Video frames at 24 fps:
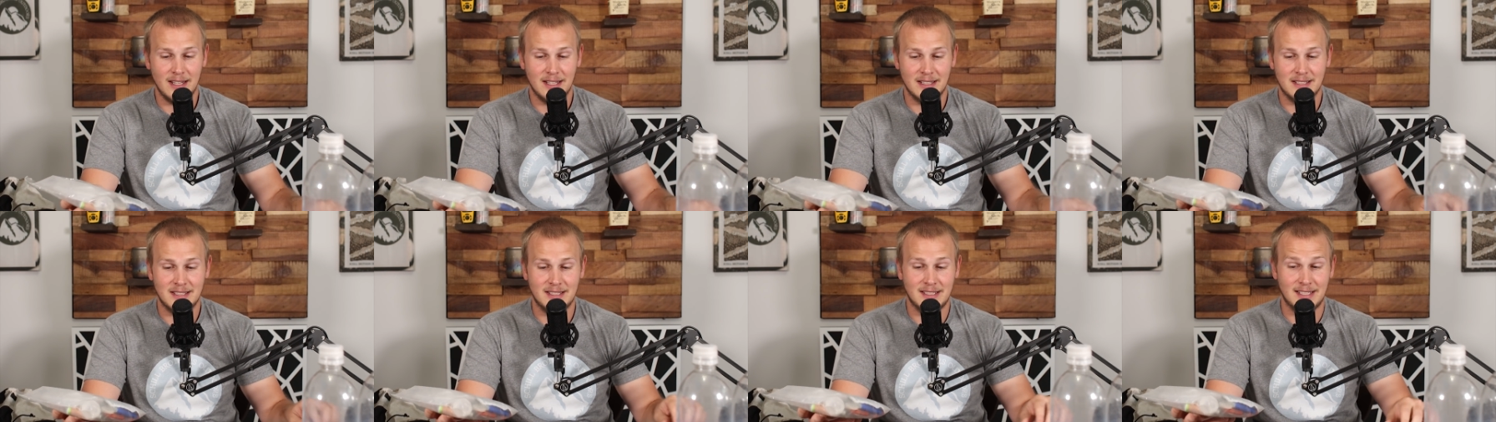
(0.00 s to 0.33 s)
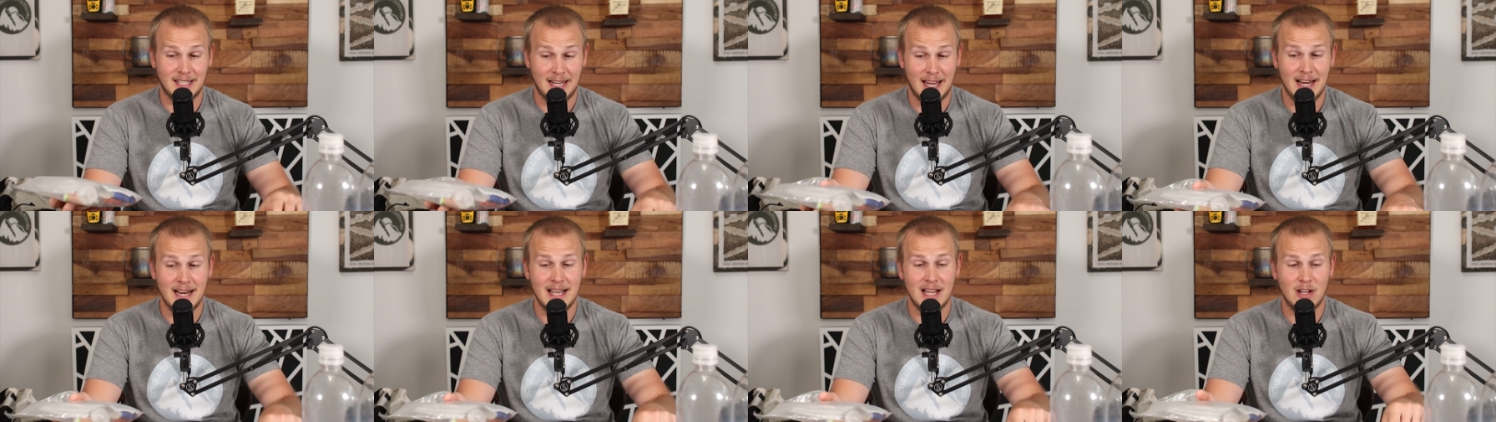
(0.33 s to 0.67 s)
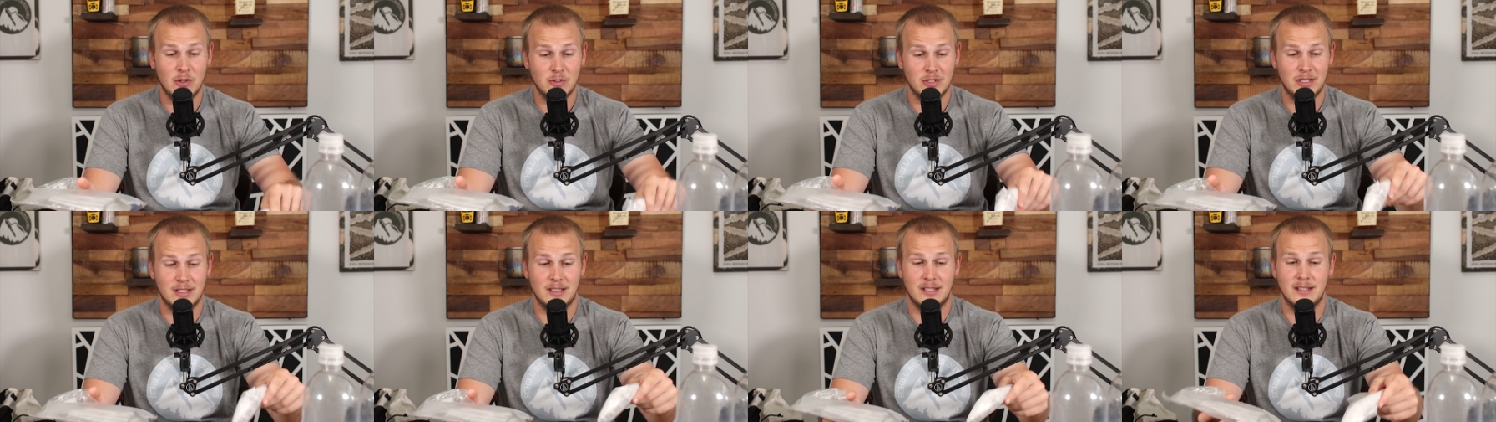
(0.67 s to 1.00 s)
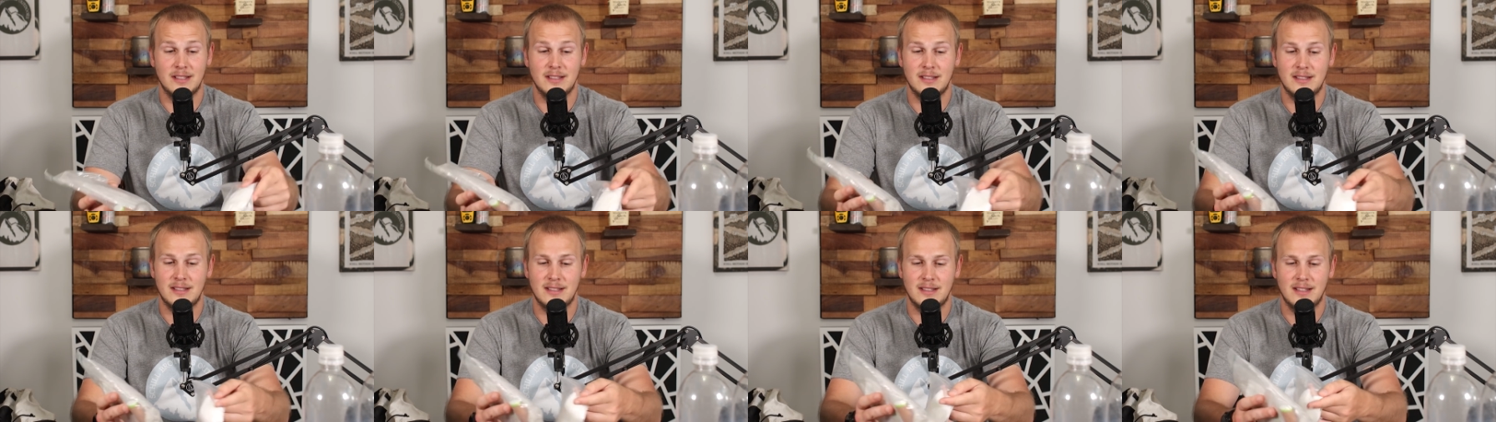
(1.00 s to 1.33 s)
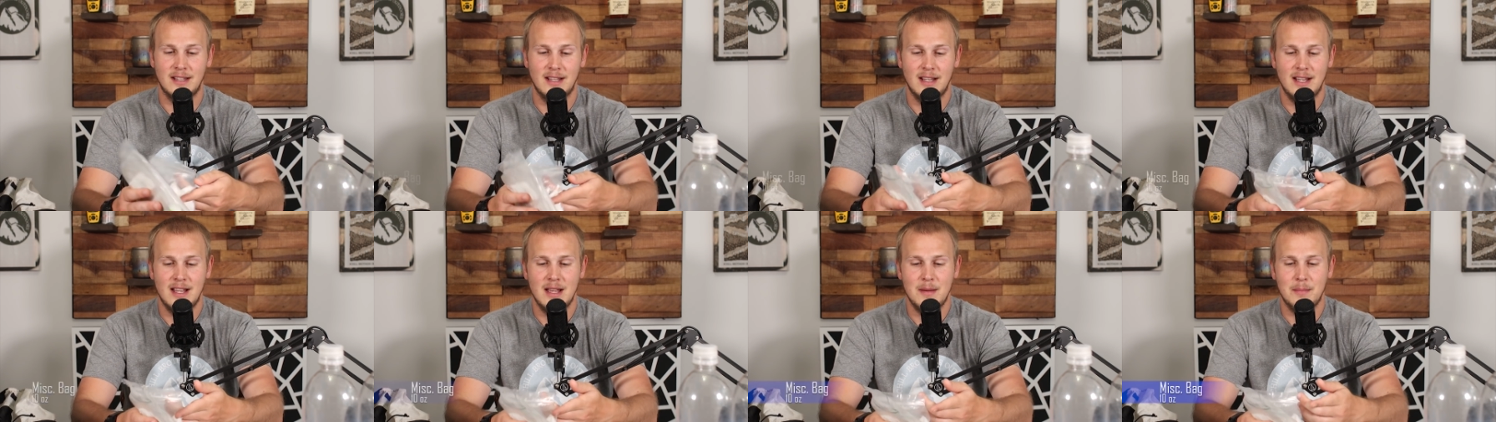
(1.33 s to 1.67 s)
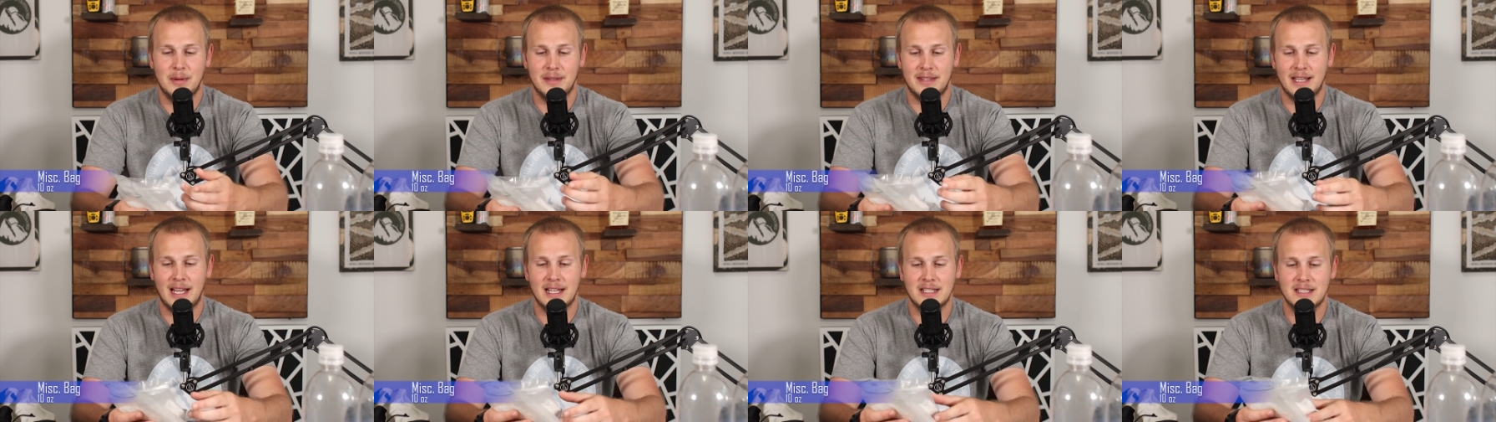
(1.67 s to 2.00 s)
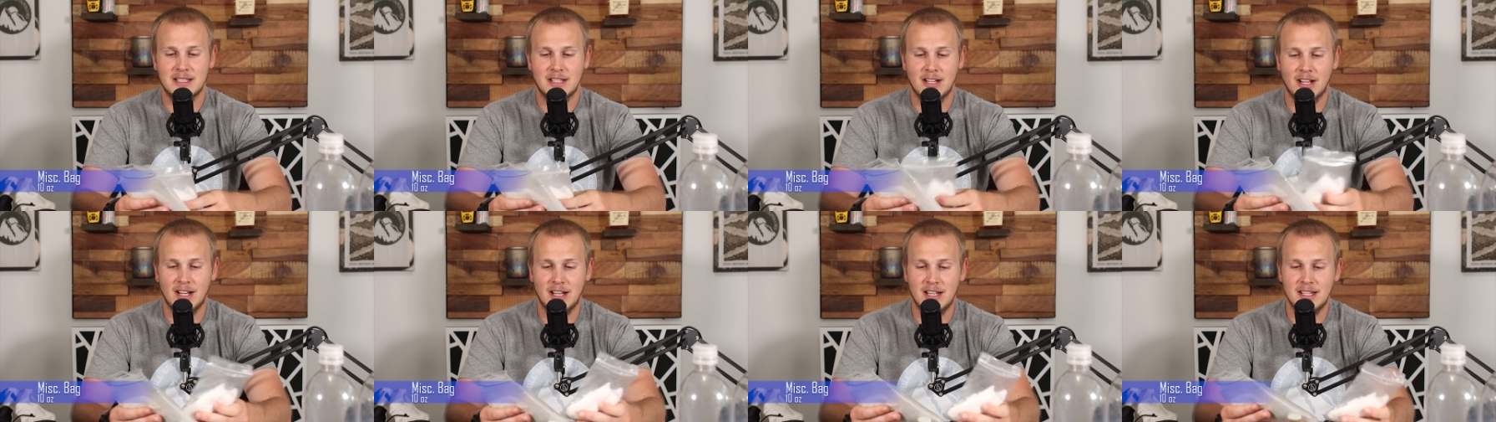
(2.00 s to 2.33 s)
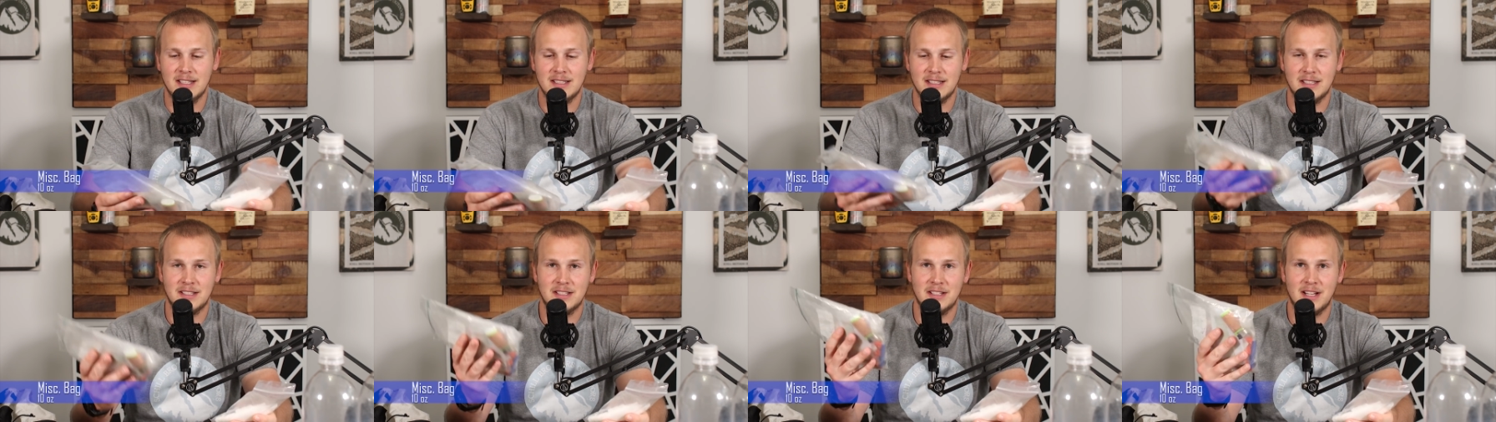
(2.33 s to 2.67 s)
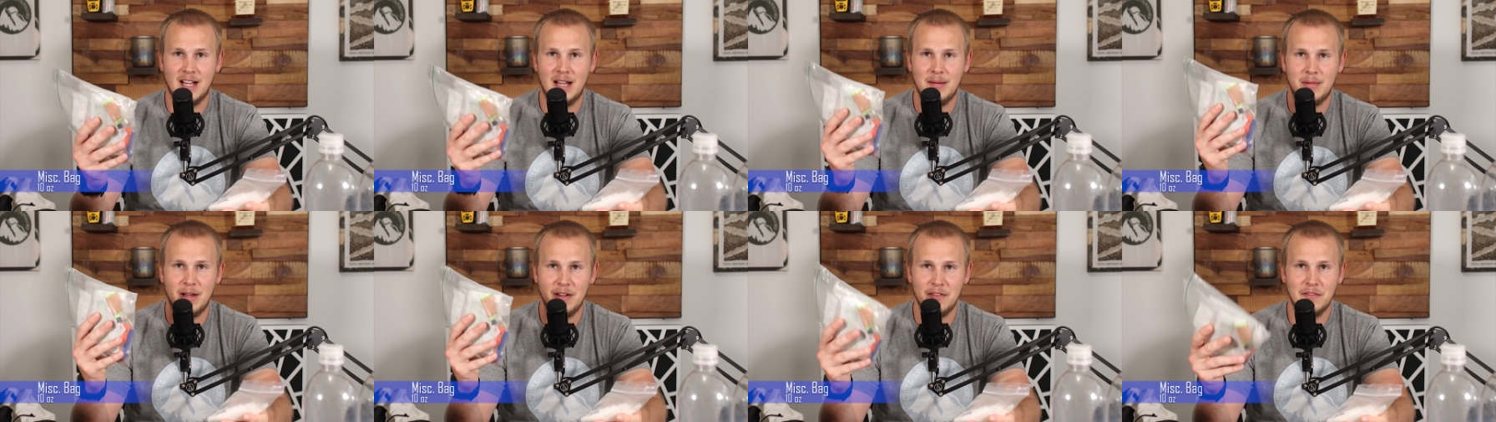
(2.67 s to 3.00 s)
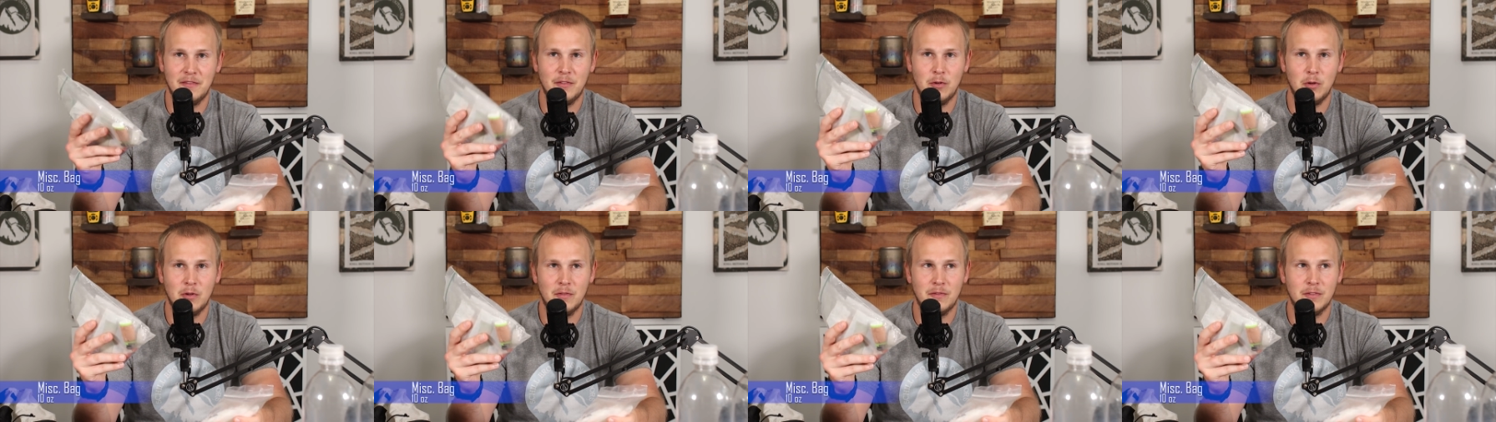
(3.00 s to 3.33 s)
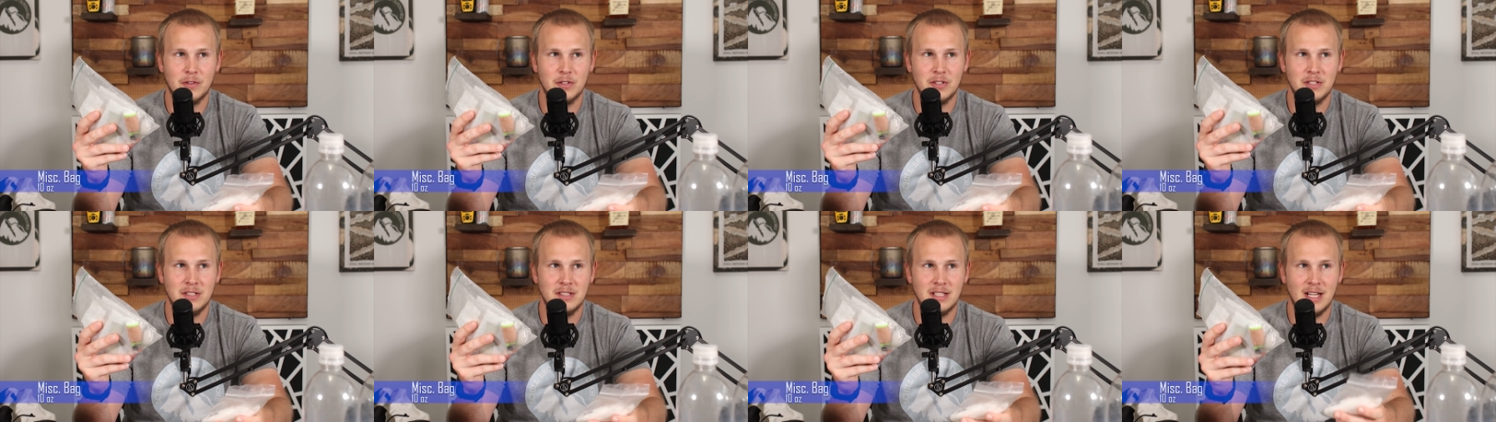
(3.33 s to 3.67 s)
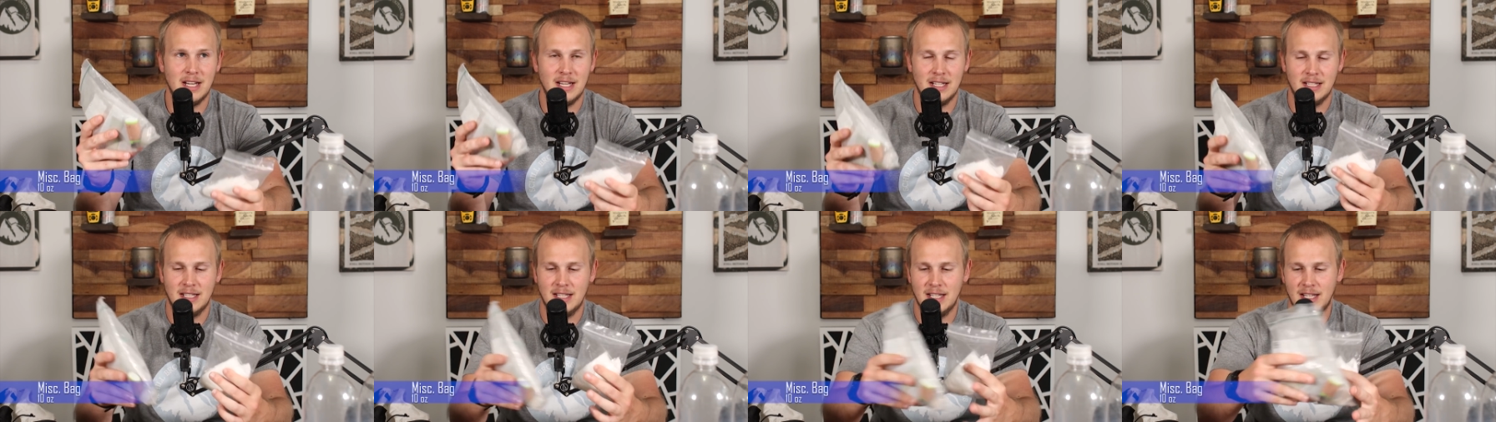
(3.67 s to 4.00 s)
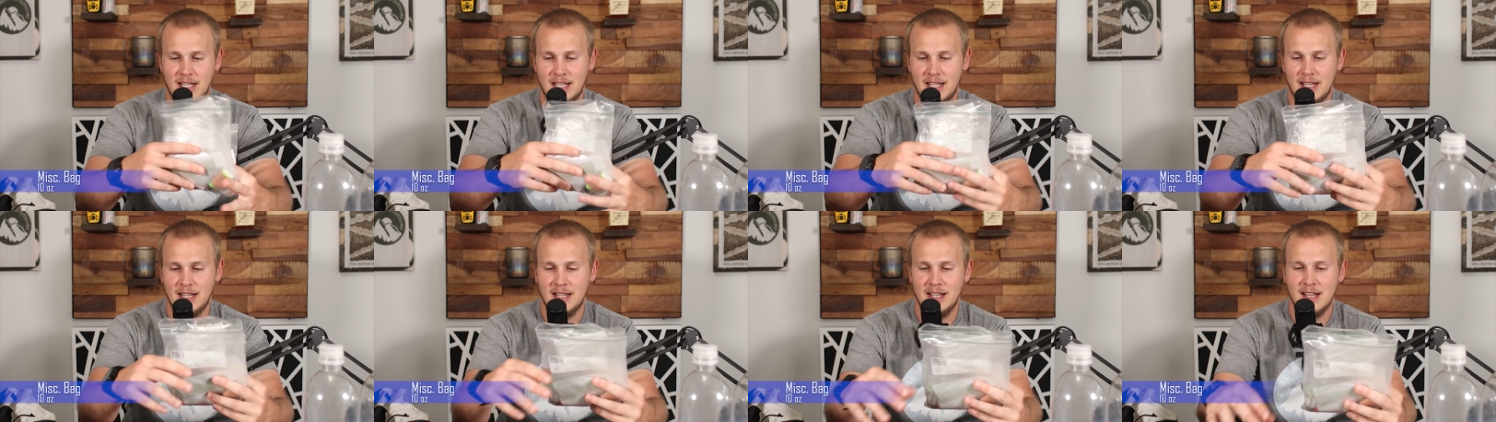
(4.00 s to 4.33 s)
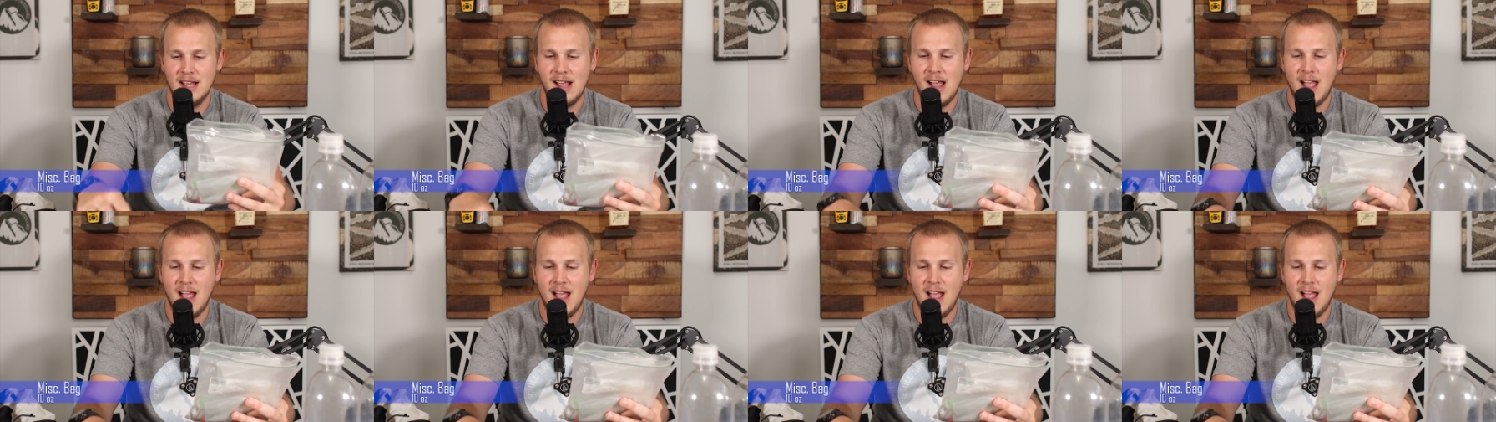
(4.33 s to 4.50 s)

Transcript: It's 10 ounces, but that's because it's got my full first aid kit.